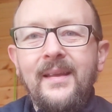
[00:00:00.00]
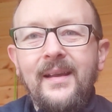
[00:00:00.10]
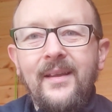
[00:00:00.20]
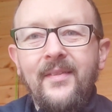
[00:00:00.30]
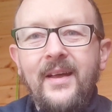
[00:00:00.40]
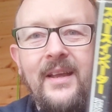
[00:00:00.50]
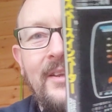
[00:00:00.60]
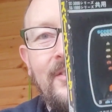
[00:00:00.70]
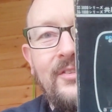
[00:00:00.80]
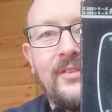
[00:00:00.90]
and that
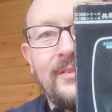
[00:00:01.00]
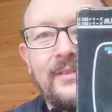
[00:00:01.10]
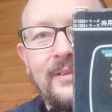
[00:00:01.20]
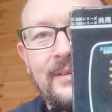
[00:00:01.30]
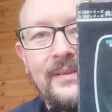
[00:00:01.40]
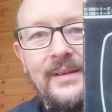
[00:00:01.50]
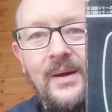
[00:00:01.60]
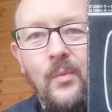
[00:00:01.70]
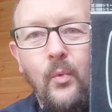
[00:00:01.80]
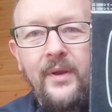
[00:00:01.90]
is
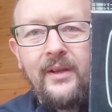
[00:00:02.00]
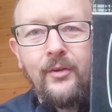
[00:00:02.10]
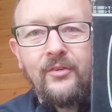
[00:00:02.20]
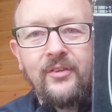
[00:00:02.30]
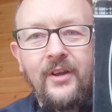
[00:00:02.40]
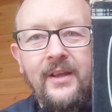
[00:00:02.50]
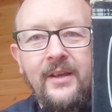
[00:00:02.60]
what it looks like.